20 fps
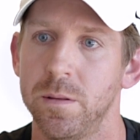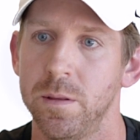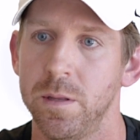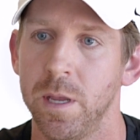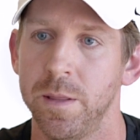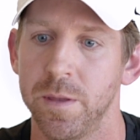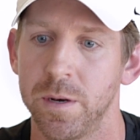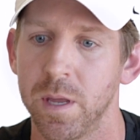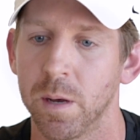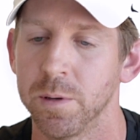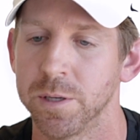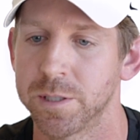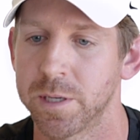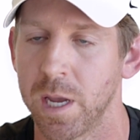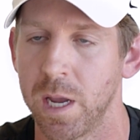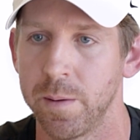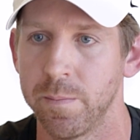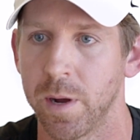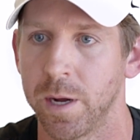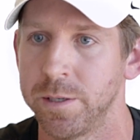in the doubles
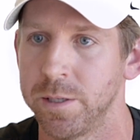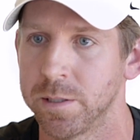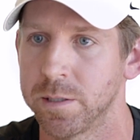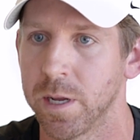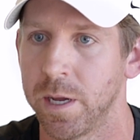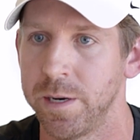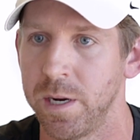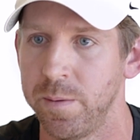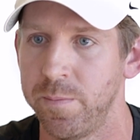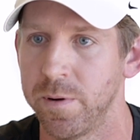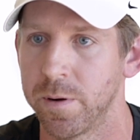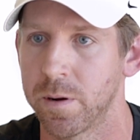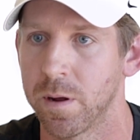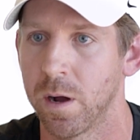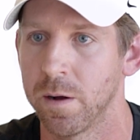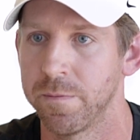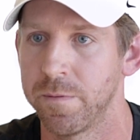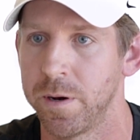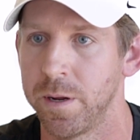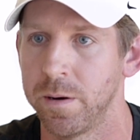game, I just I need to be
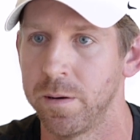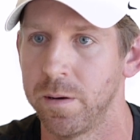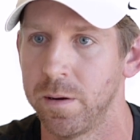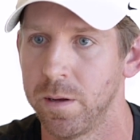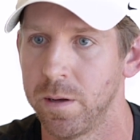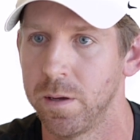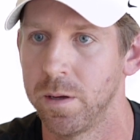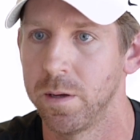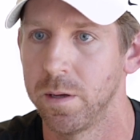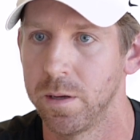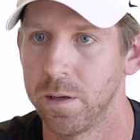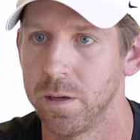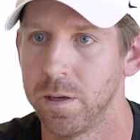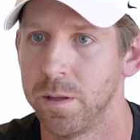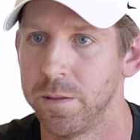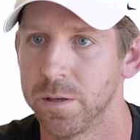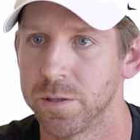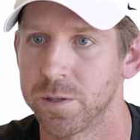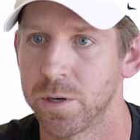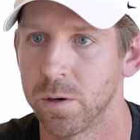confident
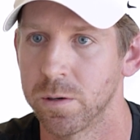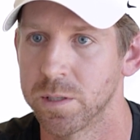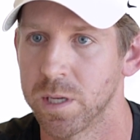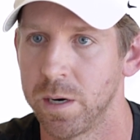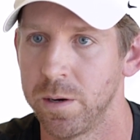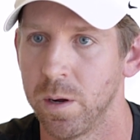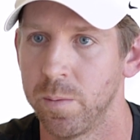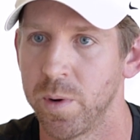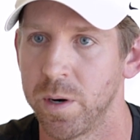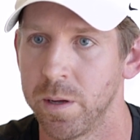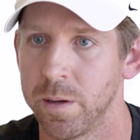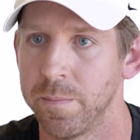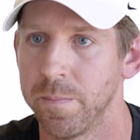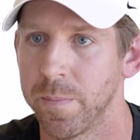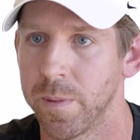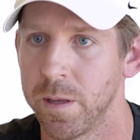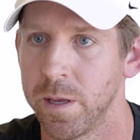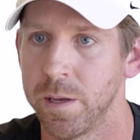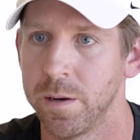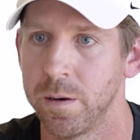in the strokes that I know I'm going
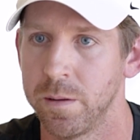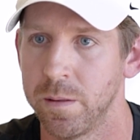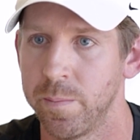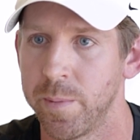to hit in the